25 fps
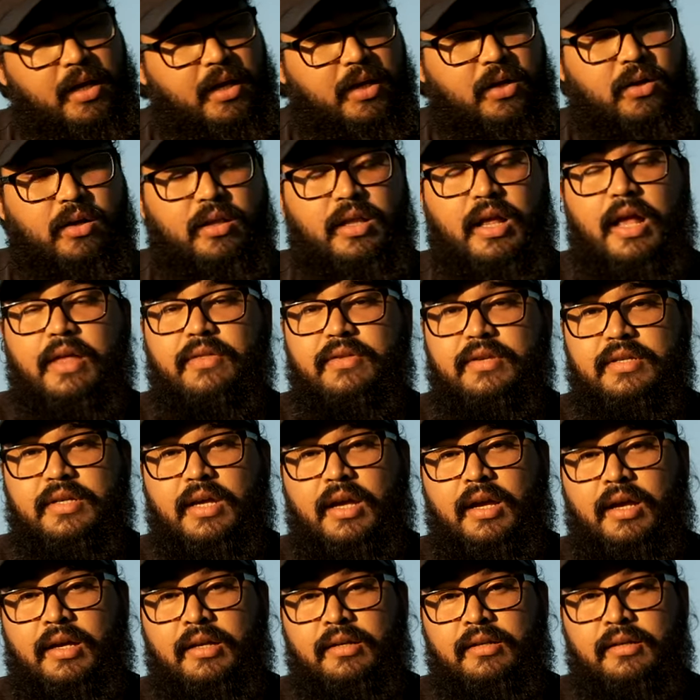And on the other
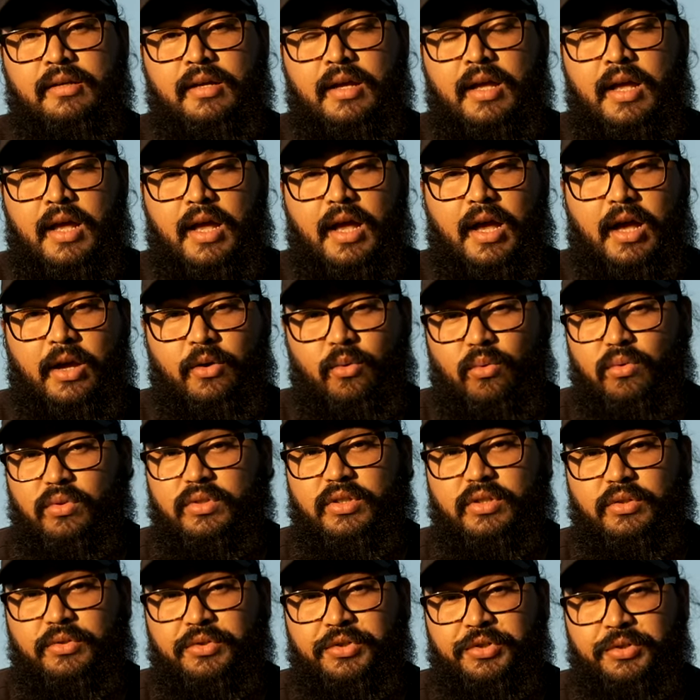side, I
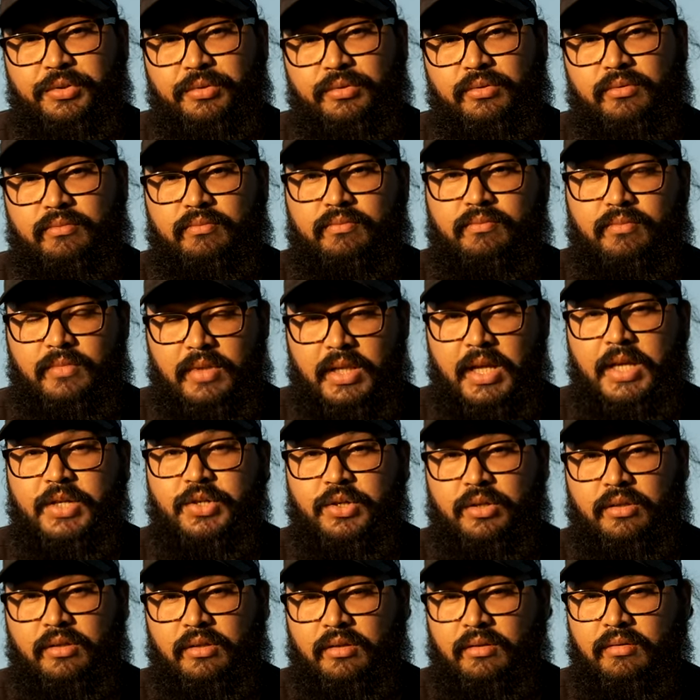also shoot
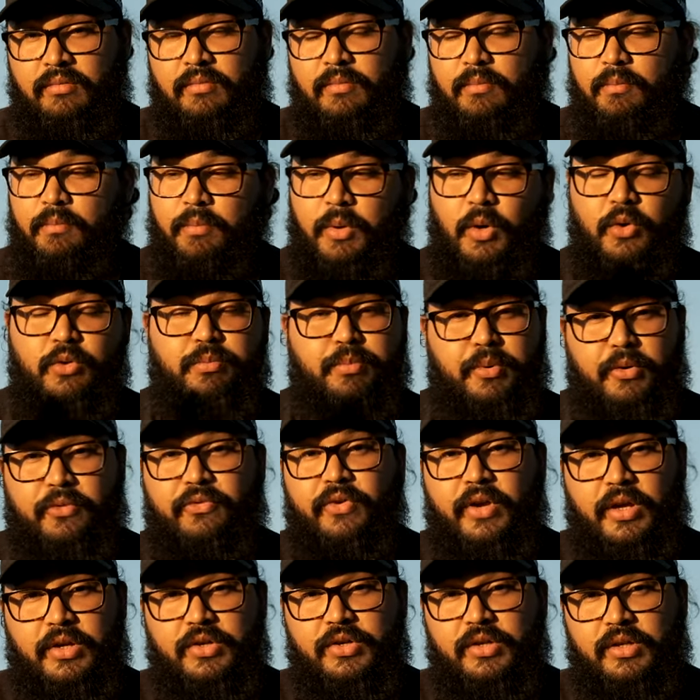digital, both
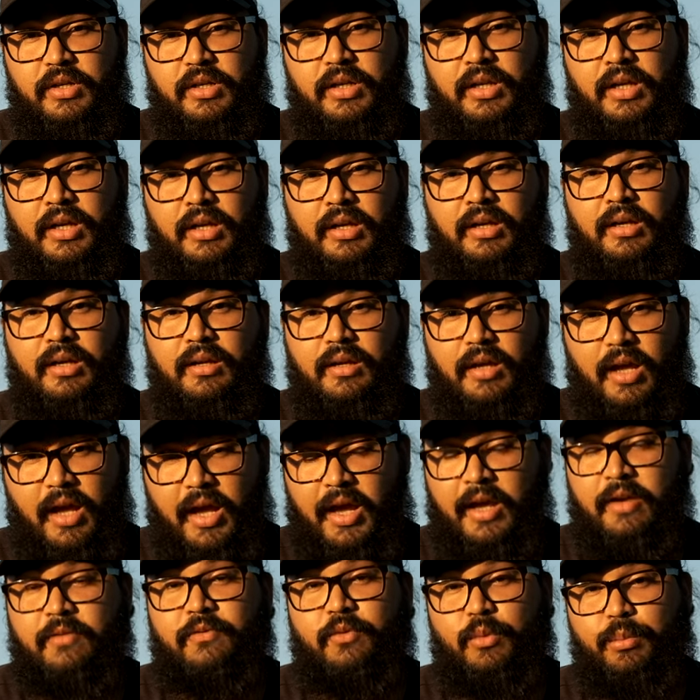professionally
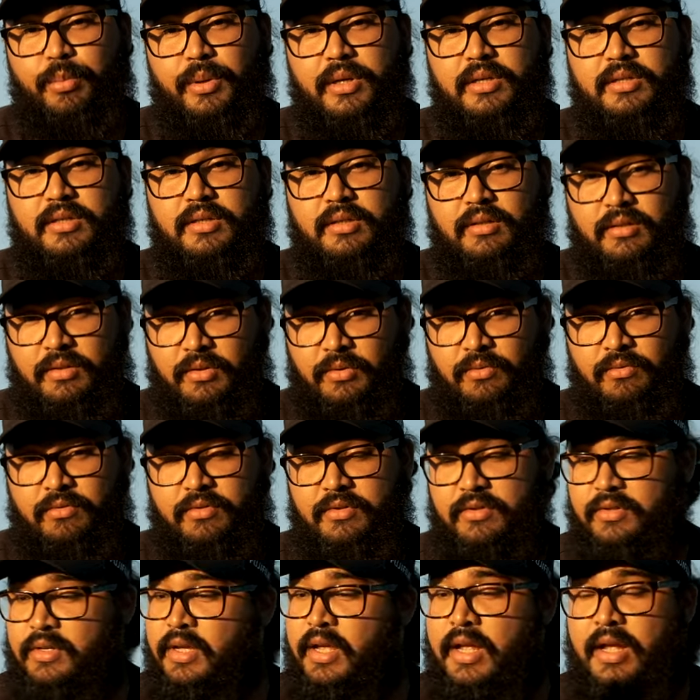and for personal
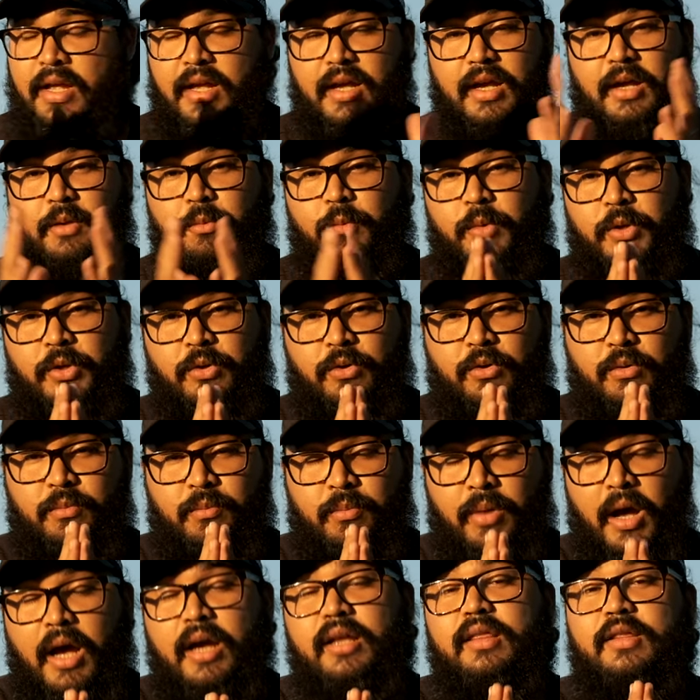use. And when you
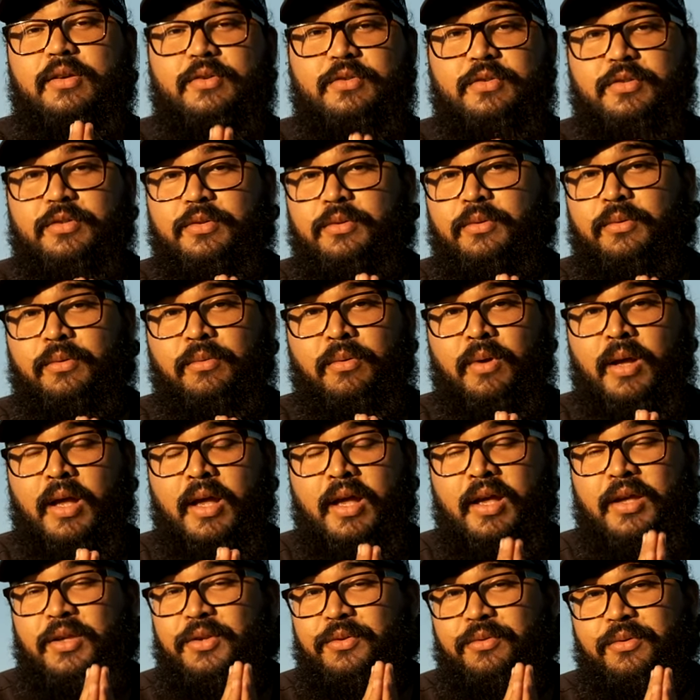combine those two,
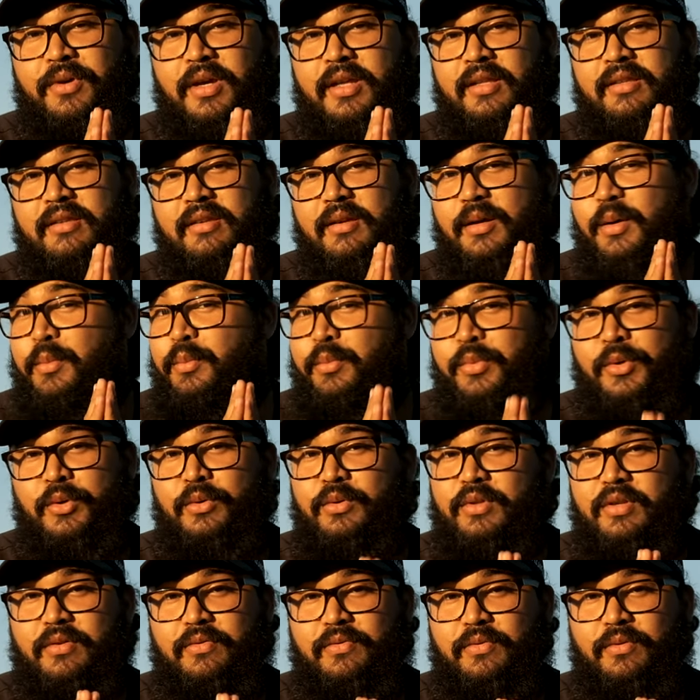you get a
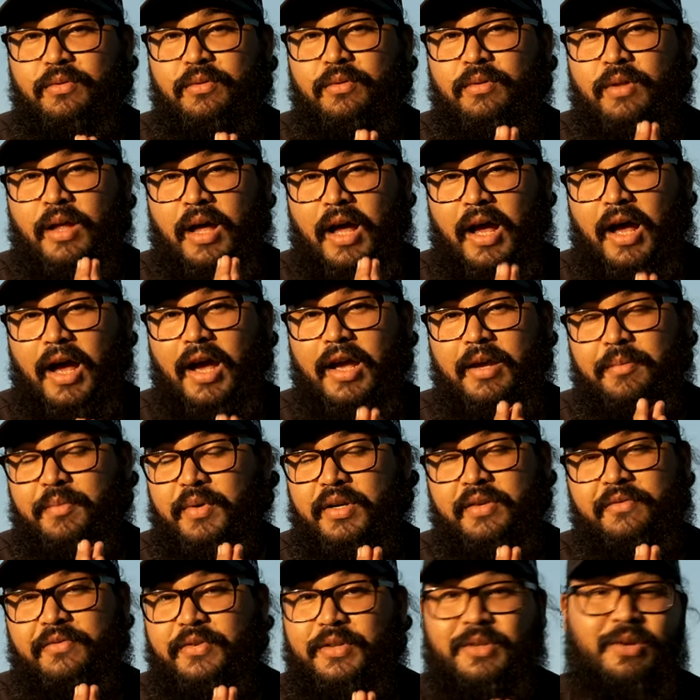beautiful
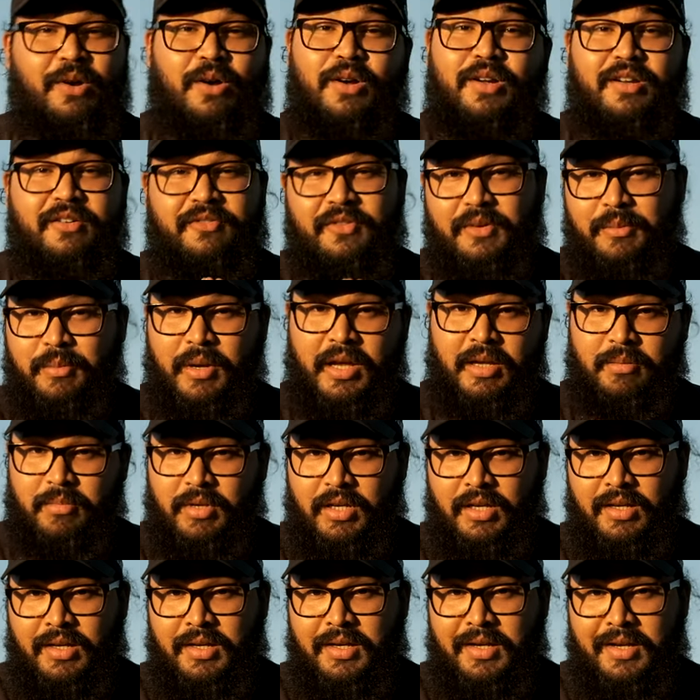hybrid photography
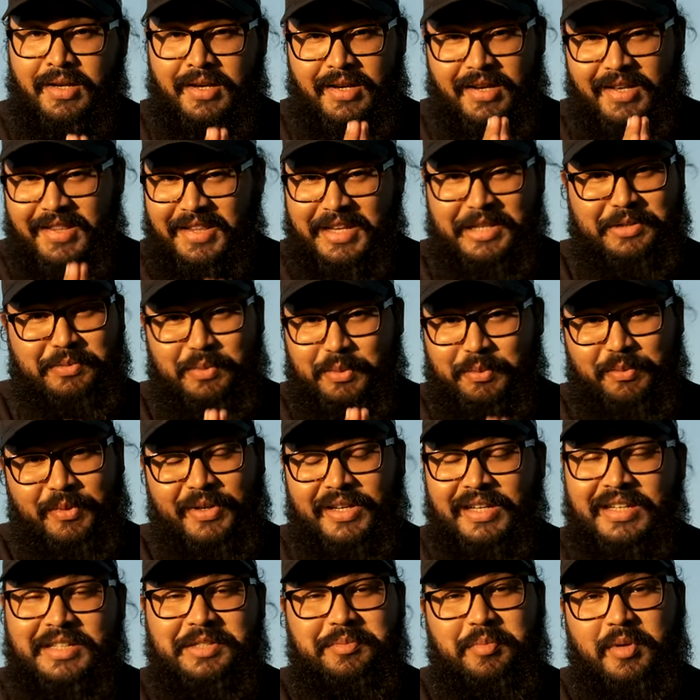baby. And that's what we're
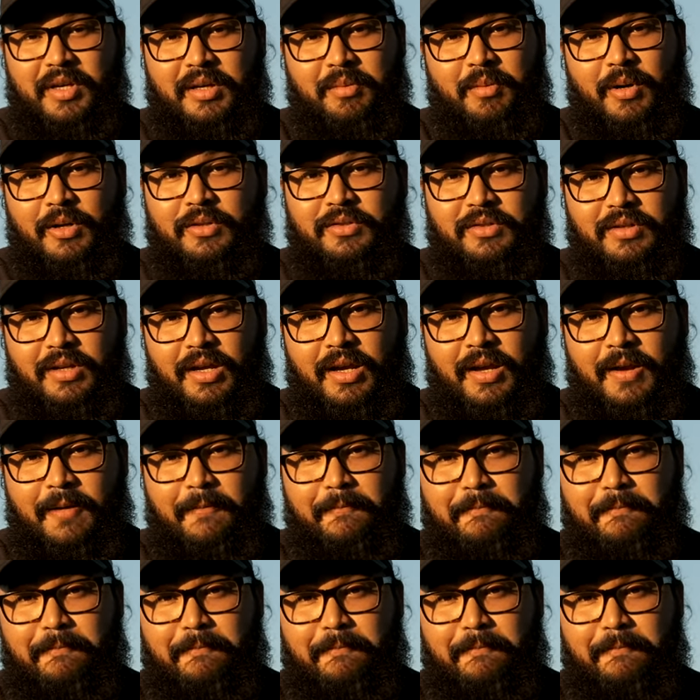going to speak about today.